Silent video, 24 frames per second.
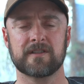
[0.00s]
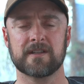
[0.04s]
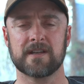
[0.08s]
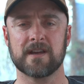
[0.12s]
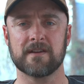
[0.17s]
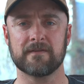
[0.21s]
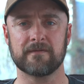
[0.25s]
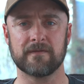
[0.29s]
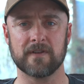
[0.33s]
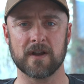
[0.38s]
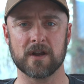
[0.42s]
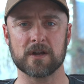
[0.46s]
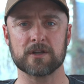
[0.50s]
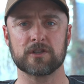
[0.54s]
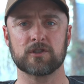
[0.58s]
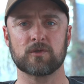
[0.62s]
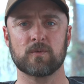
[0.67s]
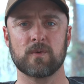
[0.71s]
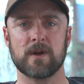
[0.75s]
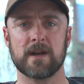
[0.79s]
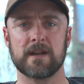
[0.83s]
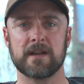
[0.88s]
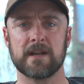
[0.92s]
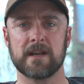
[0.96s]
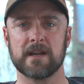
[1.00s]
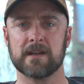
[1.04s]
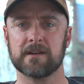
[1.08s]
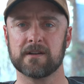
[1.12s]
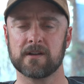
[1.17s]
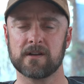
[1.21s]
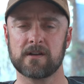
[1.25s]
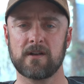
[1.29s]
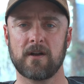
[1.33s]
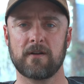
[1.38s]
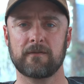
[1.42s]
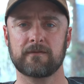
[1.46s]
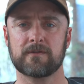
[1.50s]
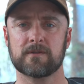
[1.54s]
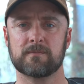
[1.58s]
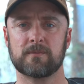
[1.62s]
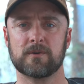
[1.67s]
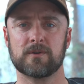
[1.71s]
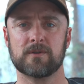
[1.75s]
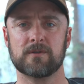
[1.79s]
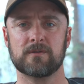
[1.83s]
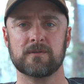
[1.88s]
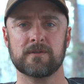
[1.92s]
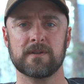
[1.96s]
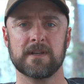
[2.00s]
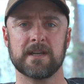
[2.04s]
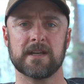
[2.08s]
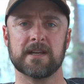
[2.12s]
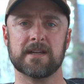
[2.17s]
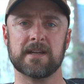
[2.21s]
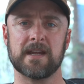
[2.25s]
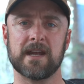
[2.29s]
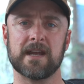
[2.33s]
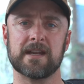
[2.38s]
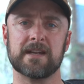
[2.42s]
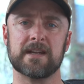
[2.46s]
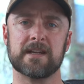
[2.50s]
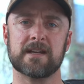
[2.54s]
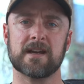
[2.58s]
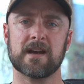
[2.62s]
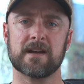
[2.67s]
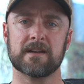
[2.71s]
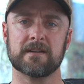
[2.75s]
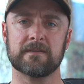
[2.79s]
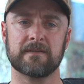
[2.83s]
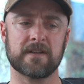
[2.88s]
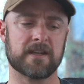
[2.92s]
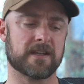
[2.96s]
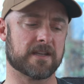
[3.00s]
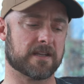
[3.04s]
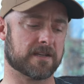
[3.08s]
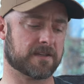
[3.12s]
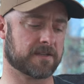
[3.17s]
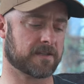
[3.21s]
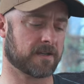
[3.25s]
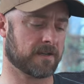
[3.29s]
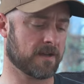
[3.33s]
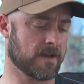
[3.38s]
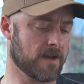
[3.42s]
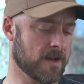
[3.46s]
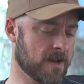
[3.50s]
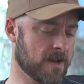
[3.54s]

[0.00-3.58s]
to get very sweaty and uncomfortable in any kind of heat.